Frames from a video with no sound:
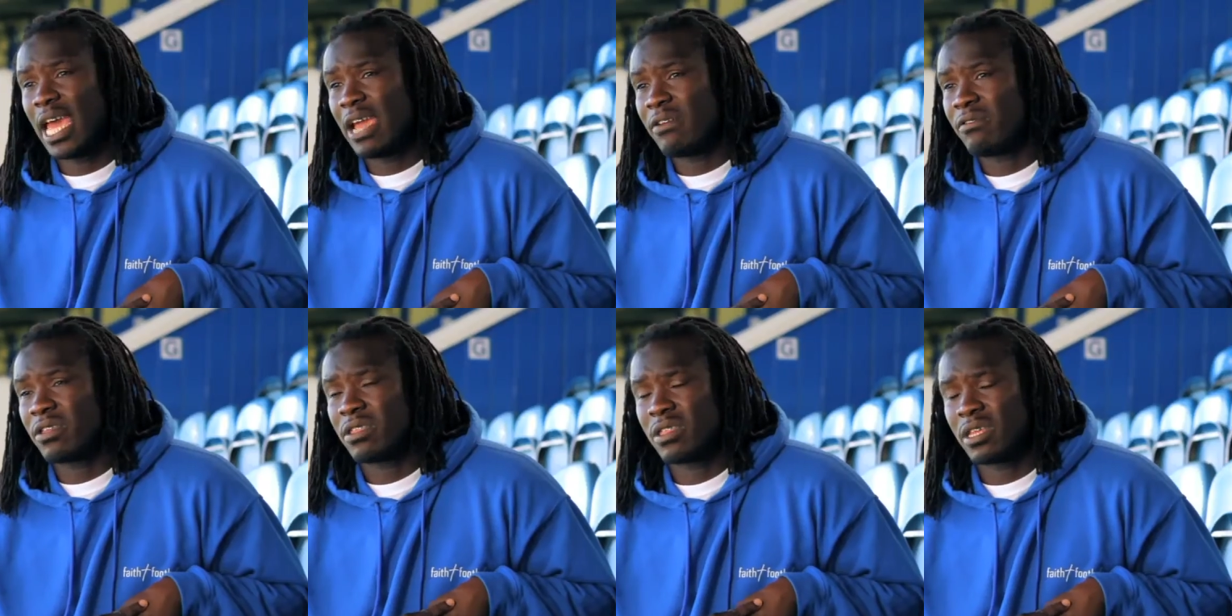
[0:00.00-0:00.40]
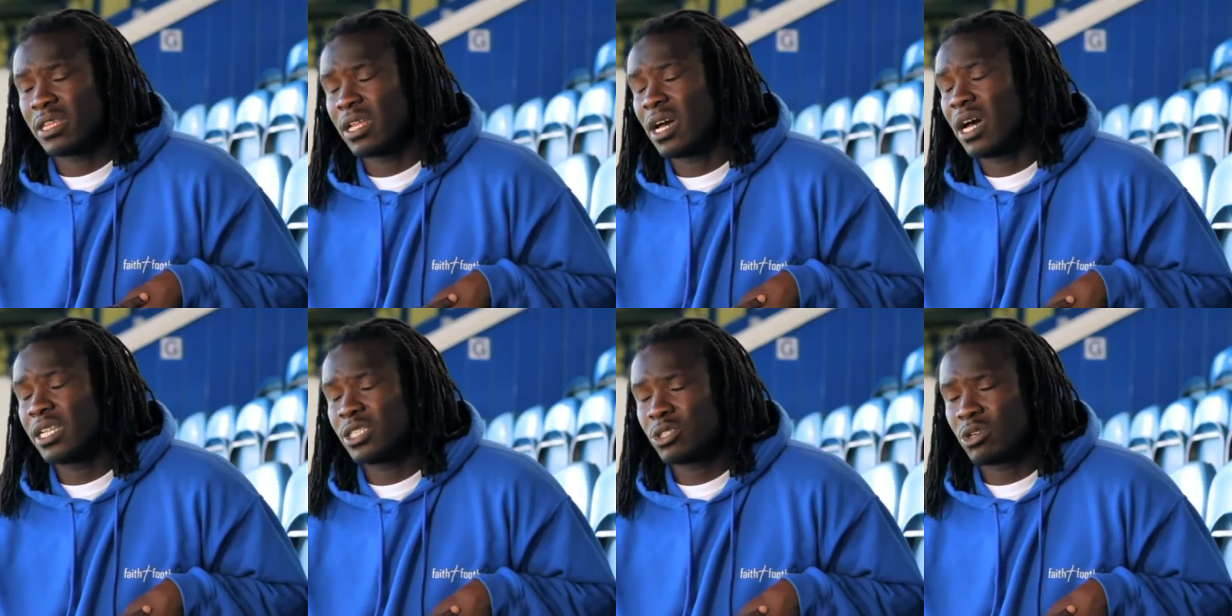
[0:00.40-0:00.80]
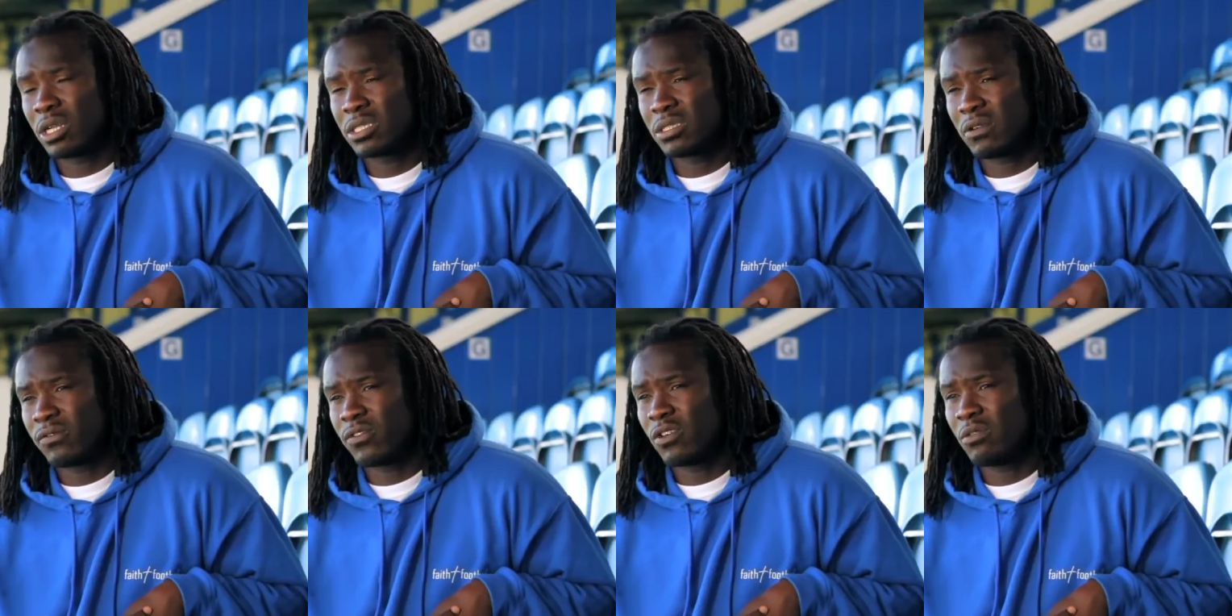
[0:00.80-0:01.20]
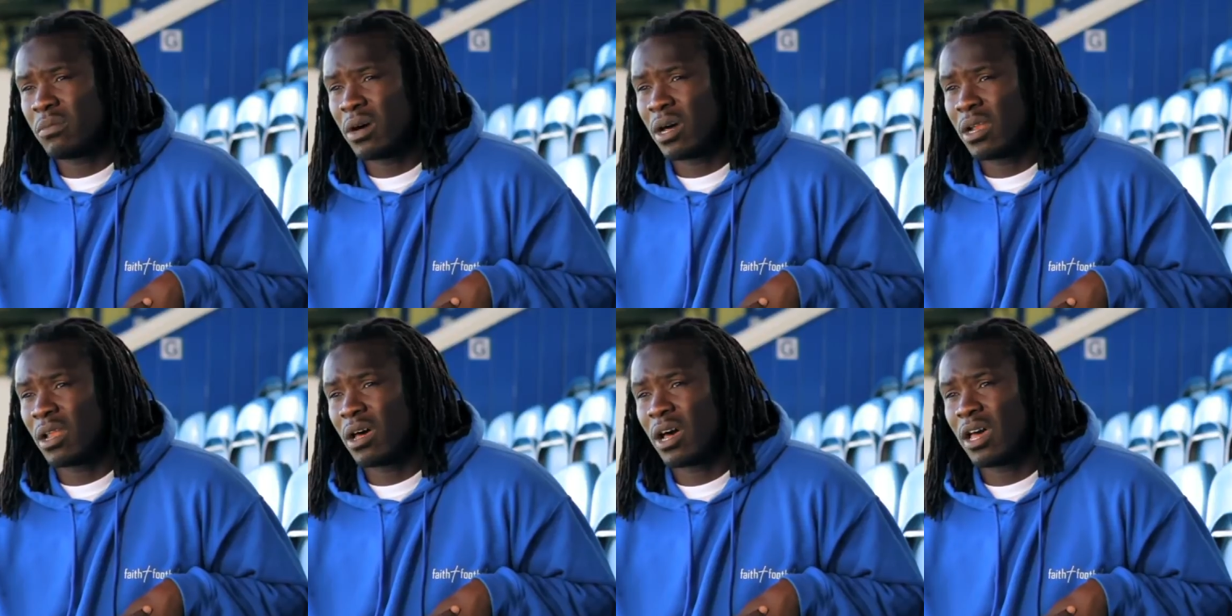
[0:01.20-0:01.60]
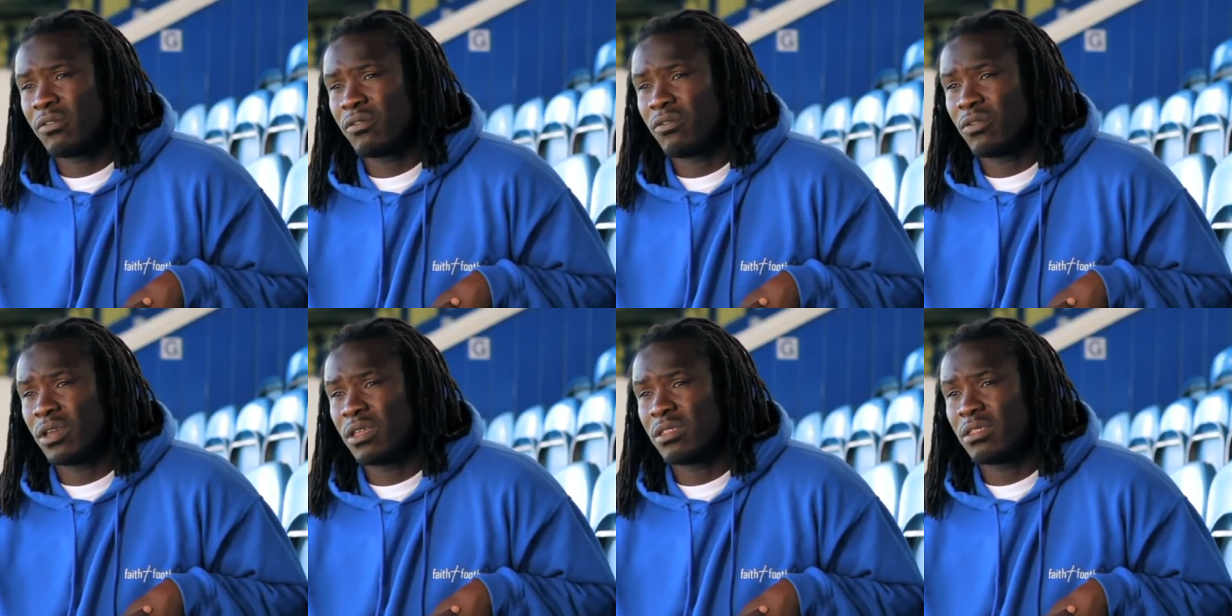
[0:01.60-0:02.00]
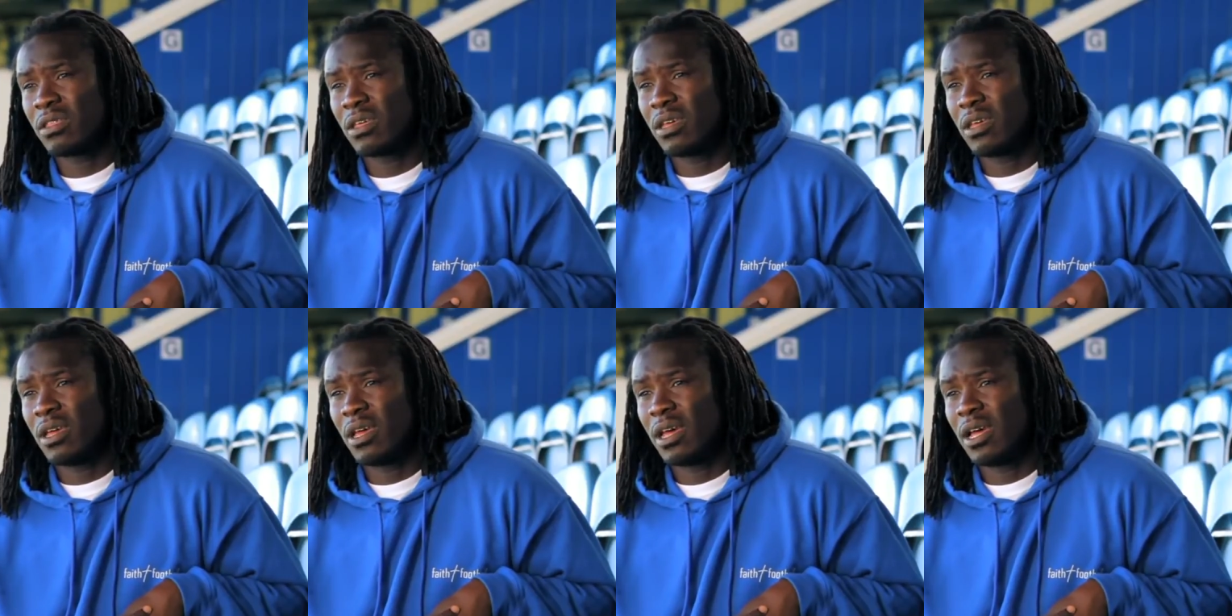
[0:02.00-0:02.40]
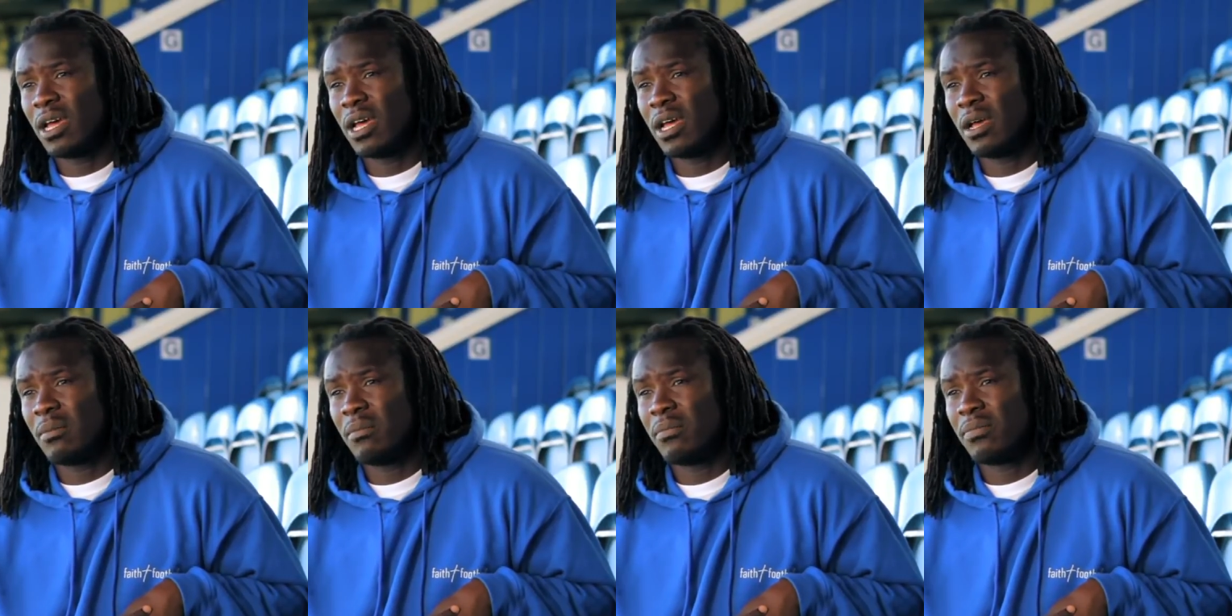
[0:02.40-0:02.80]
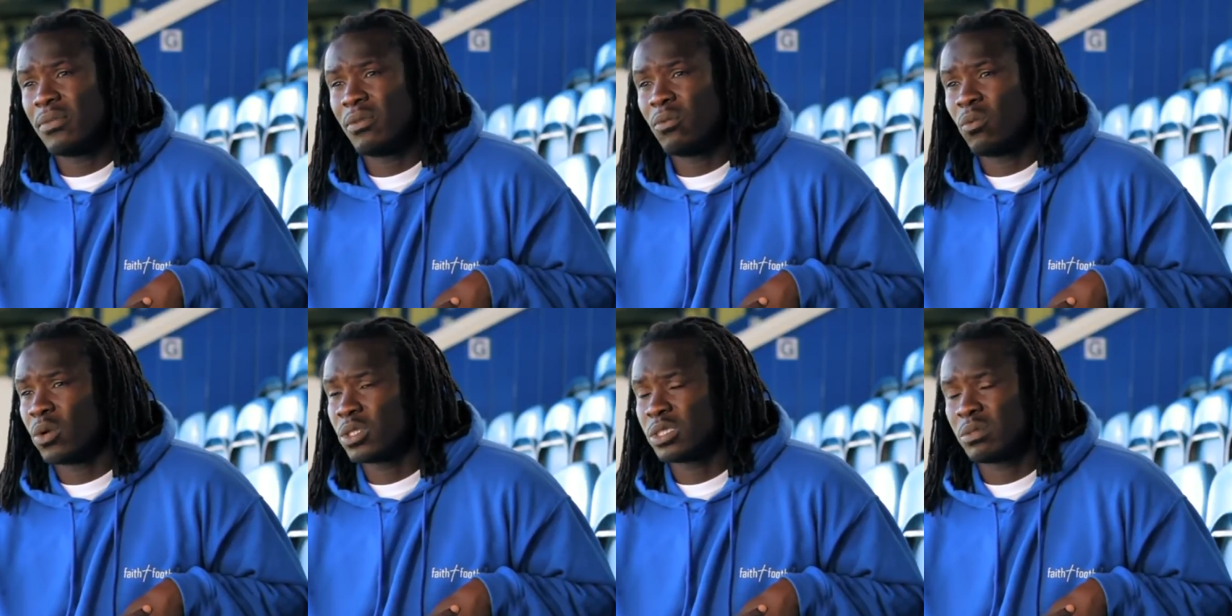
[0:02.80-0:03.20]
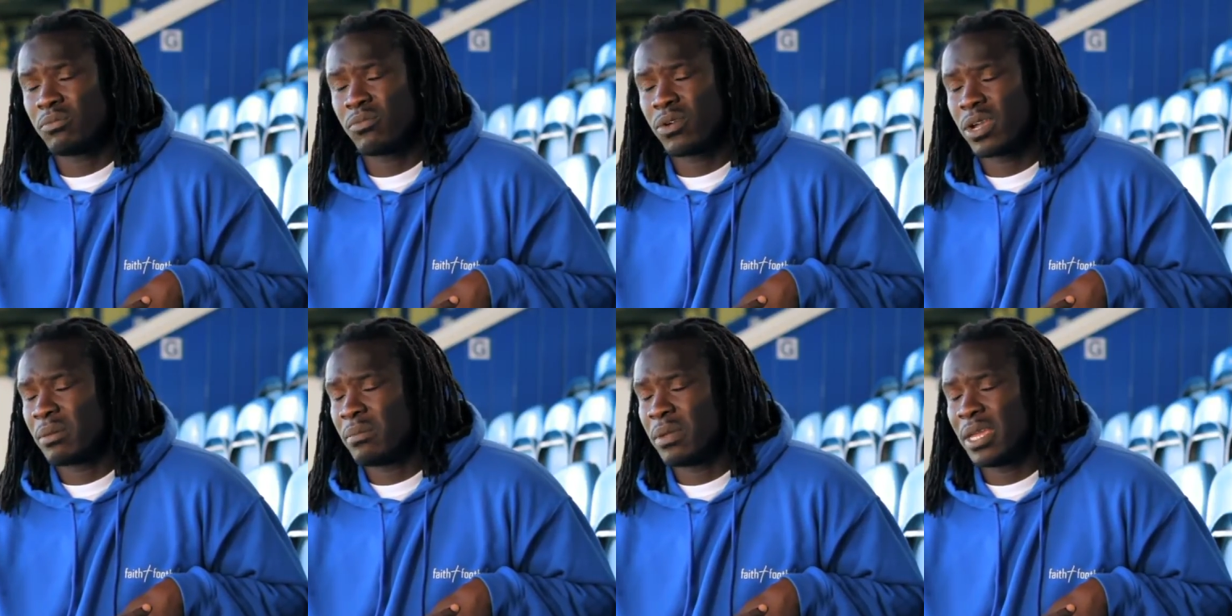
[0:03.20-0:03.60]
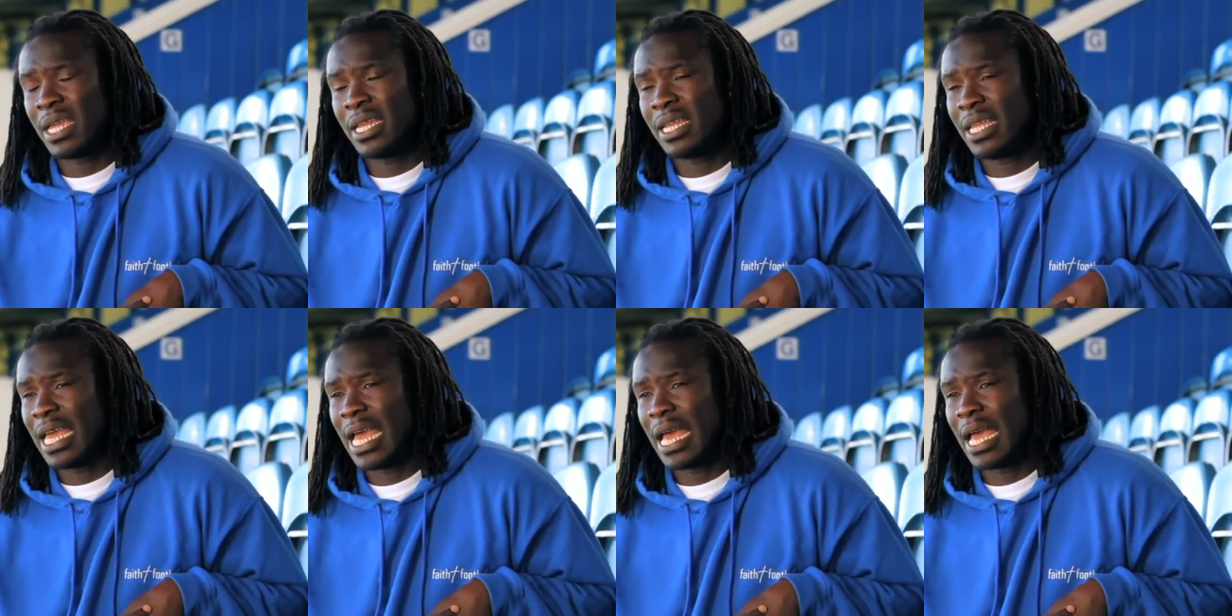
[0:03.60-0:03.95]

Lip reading: everything that I tried to fill my life with wasn't bringing me any